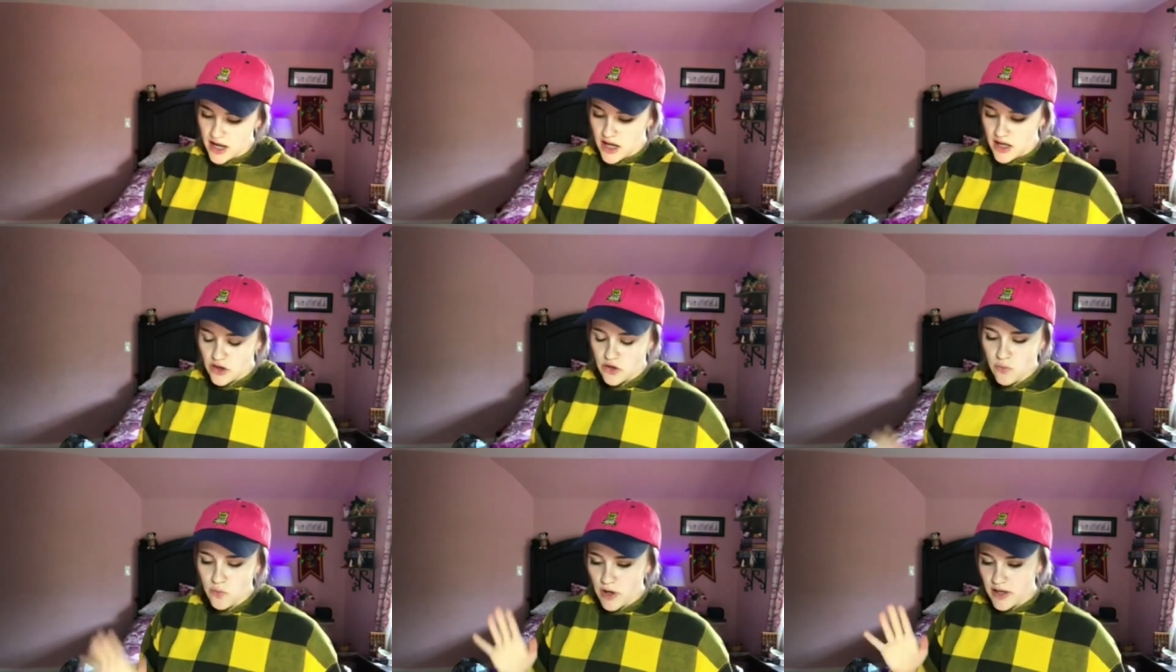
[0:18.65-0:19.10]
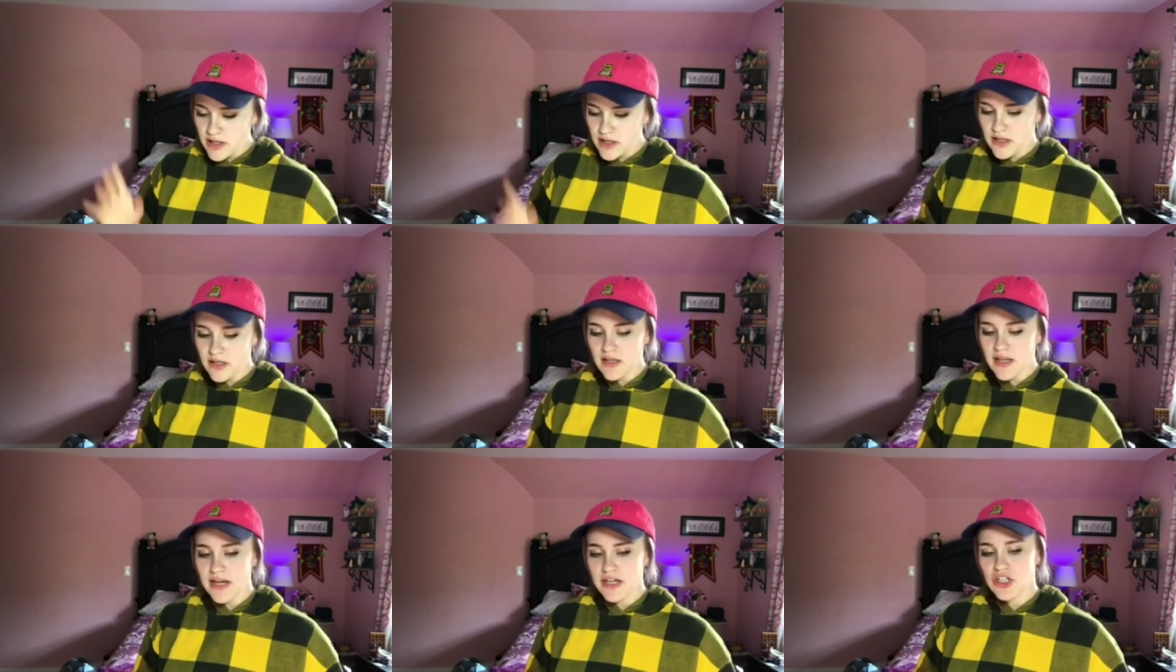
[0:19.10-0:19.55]
the one
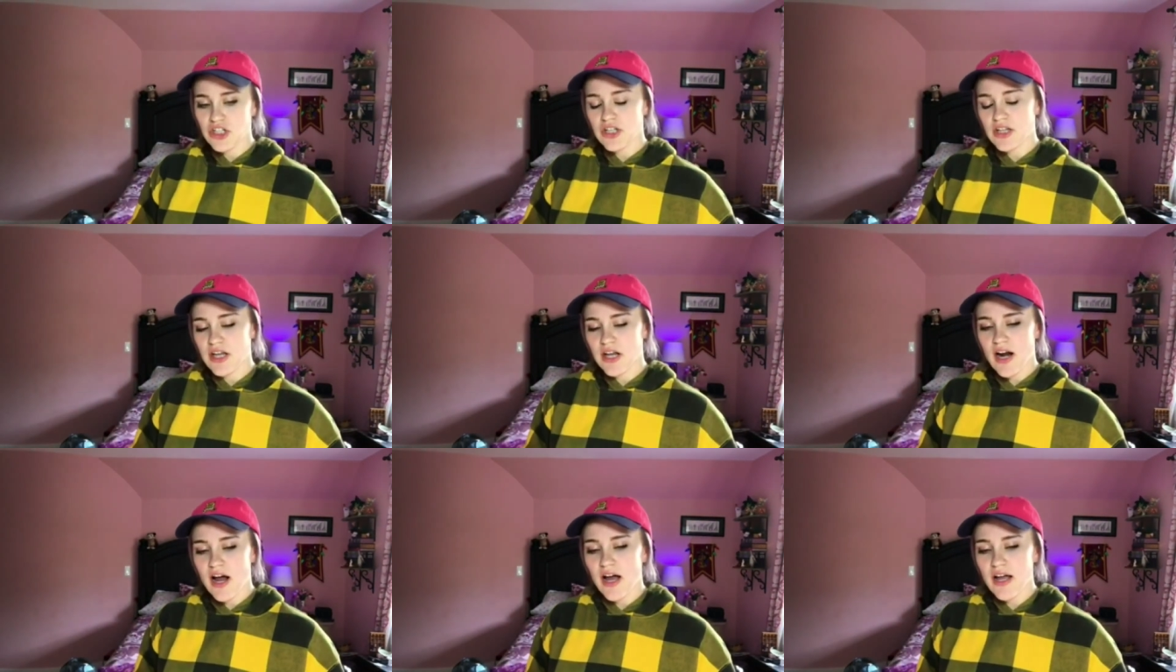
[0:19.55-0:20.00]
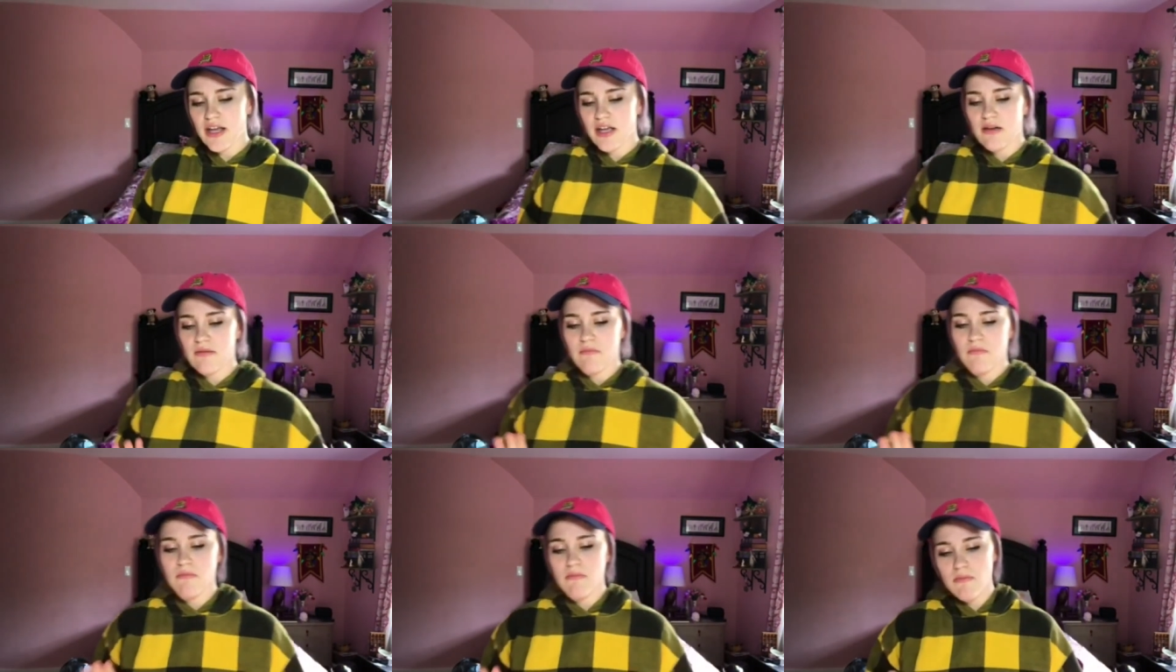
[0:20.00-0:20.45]
collection that I
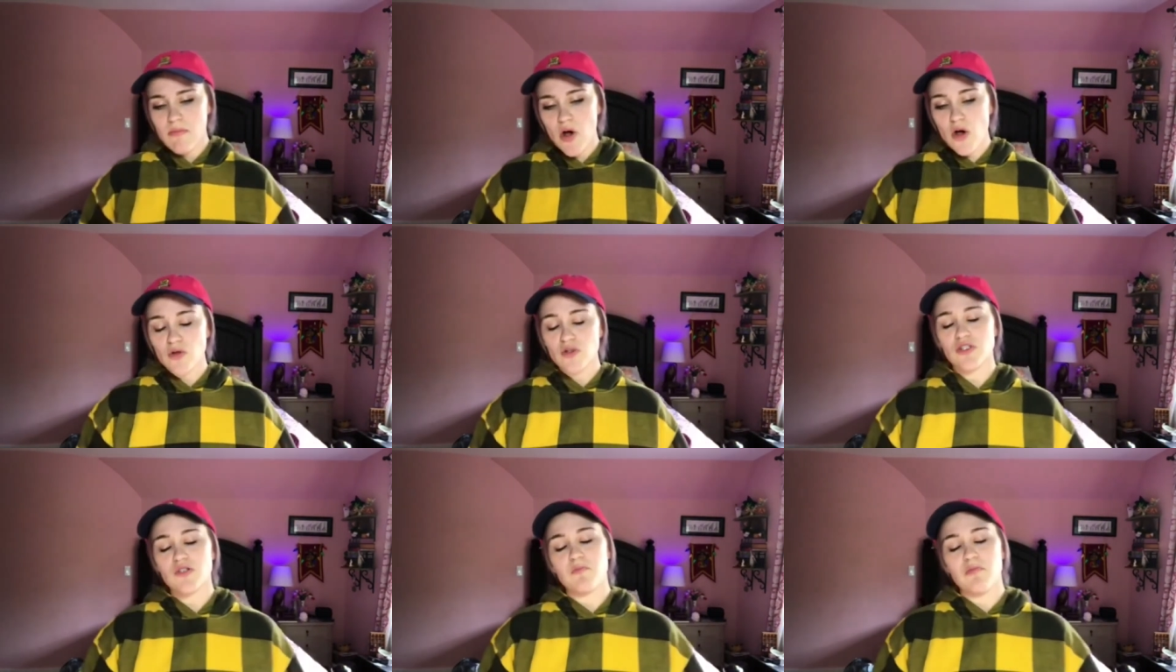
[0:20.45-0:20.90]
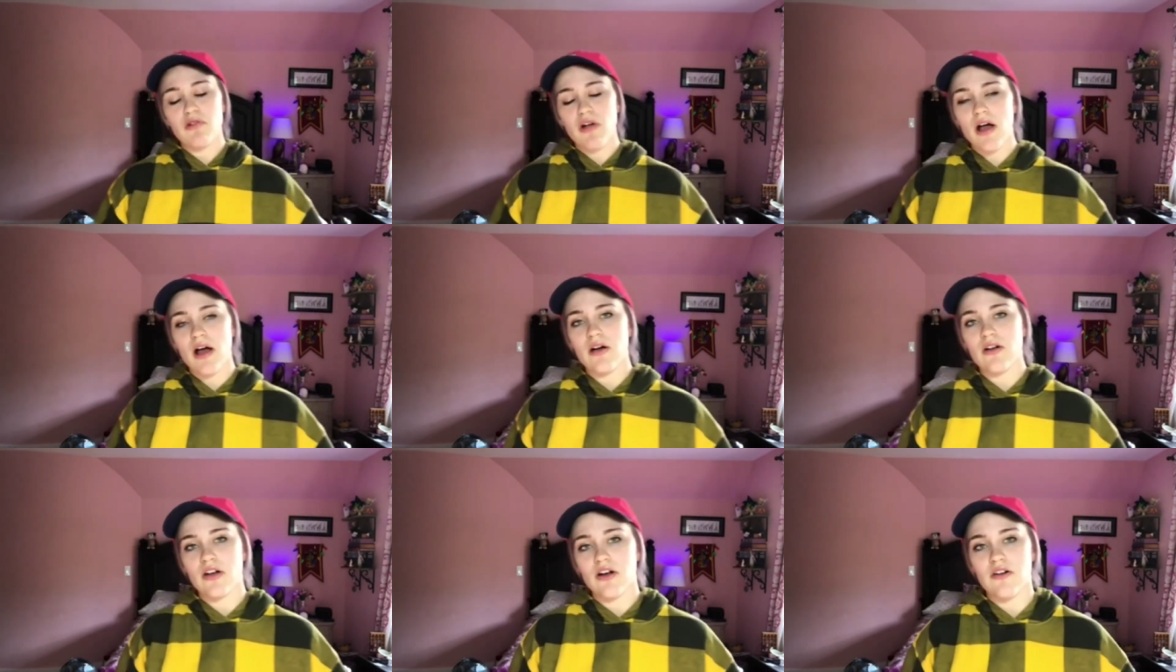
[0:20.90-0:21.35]
am most
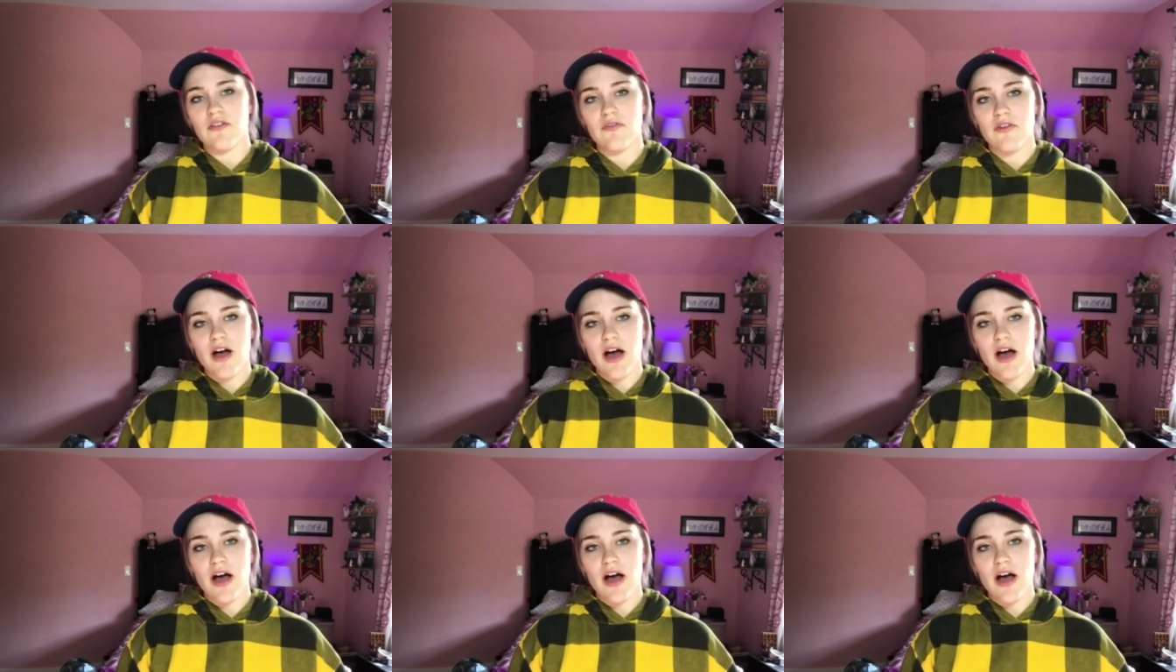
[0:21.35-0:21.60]
proud of,